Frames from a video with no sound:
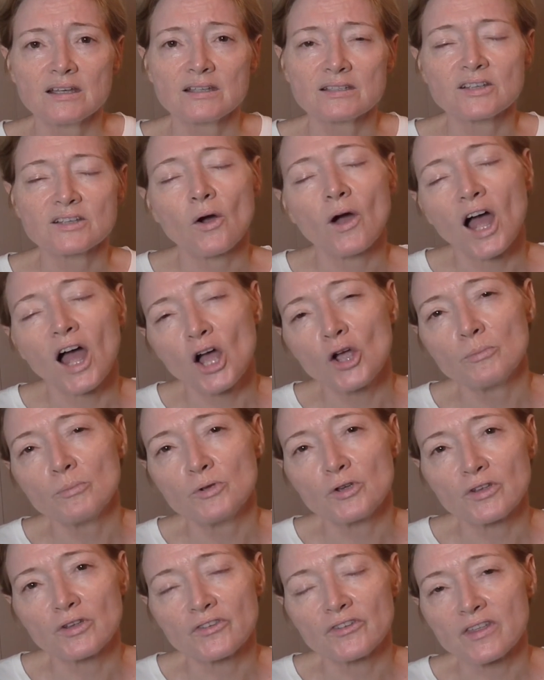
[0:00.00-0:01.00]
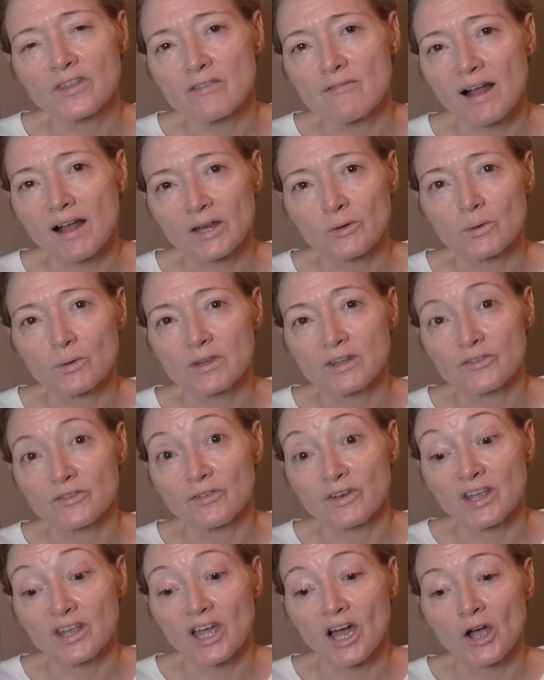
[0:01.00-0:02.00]
So I hope you can see the value in this
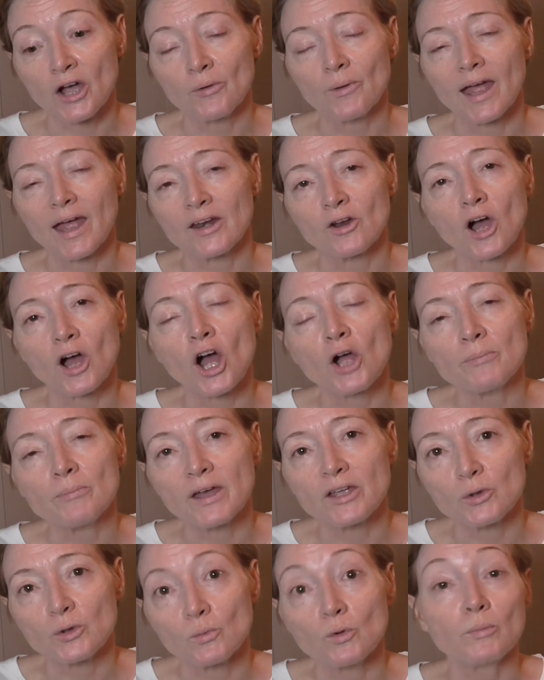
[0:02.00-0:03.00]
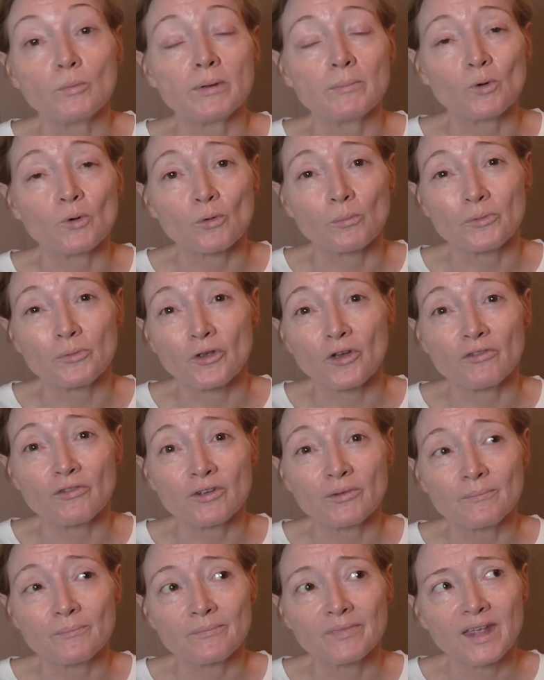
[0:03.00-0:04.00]
video, and I hope that you will be more
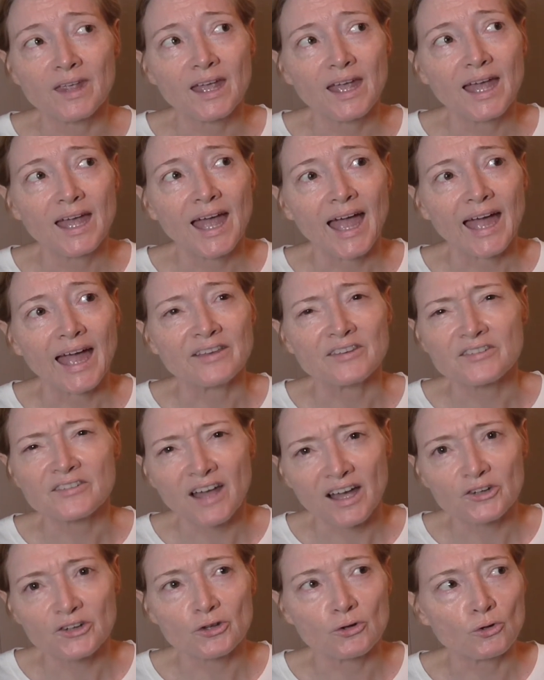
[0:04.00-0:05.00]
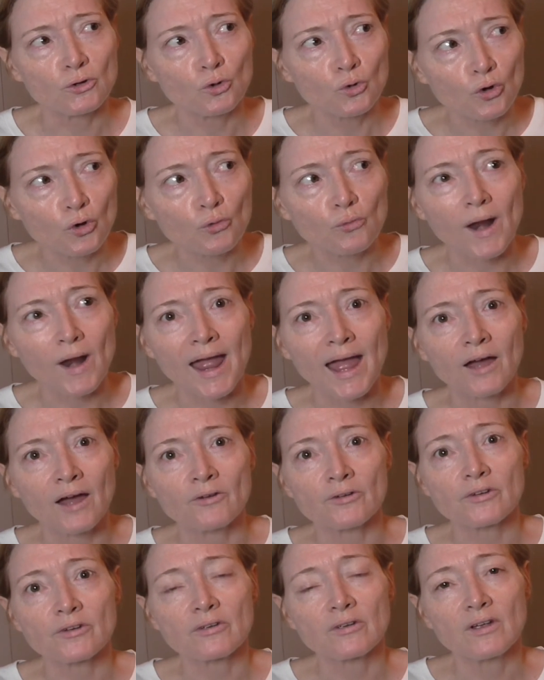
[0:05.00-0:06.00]
observant and start to look
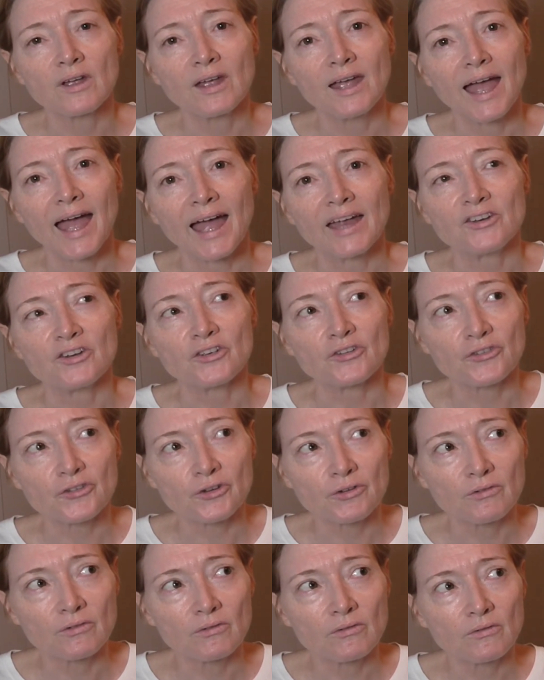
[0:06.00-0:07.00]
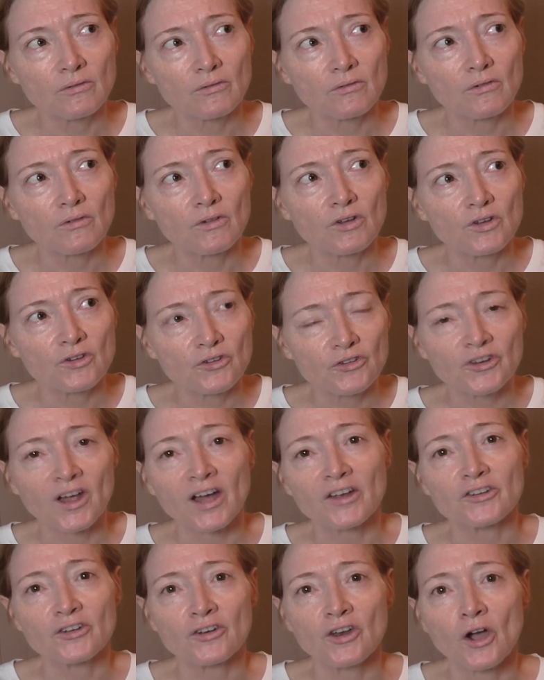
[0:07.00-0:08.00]
around and just
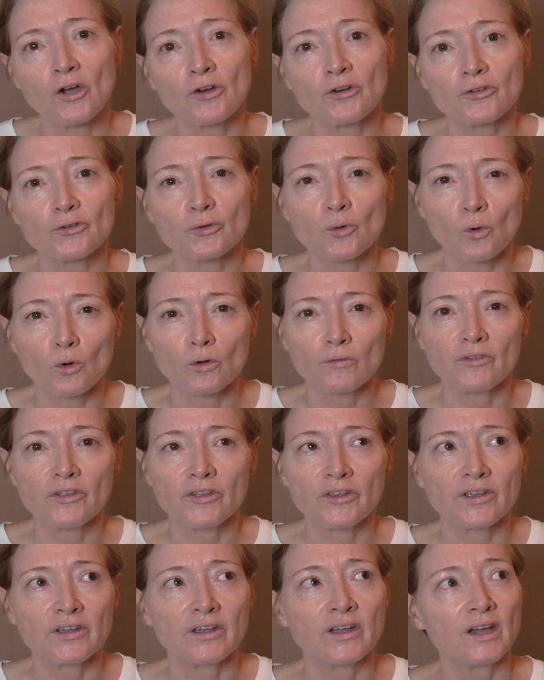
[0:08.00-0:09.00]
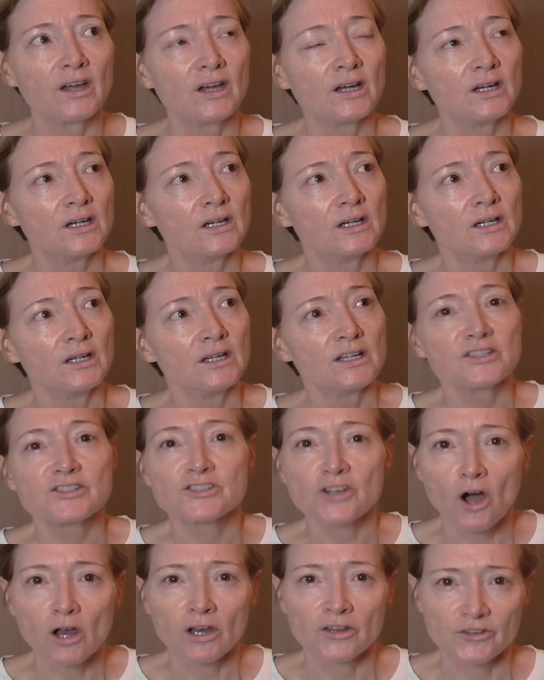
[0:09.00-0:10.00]
start to notice all of the
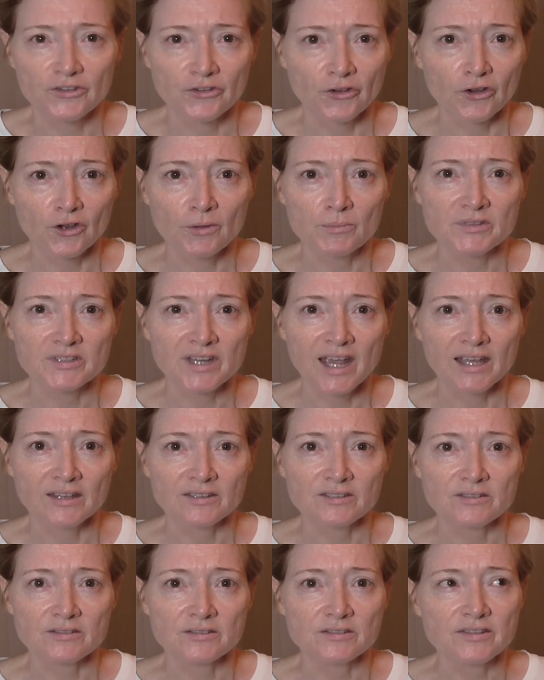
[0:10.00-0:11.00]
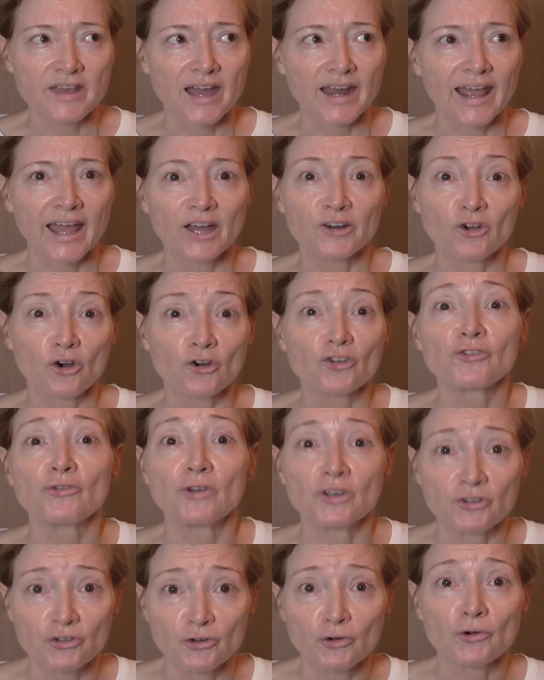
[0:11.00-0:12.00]
silent circumstances that our dogs are
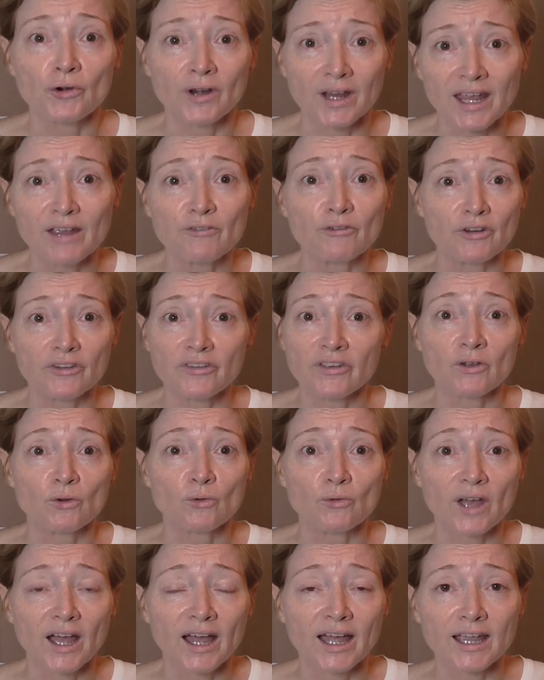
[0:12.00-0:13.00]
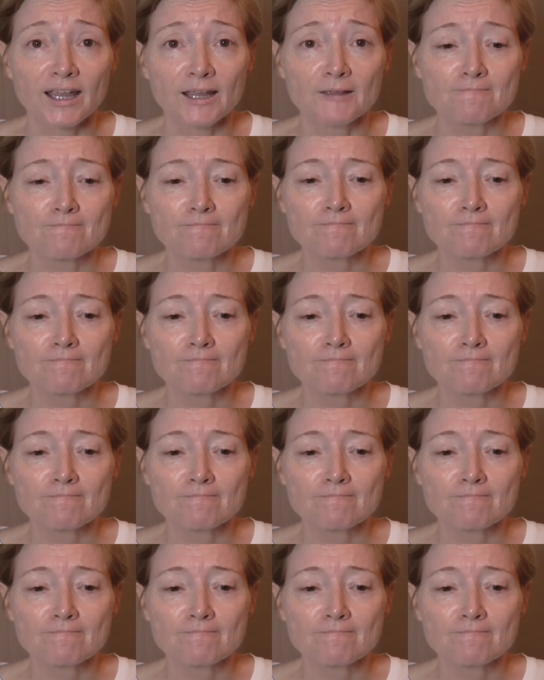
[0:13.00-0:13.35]
enduring every single day,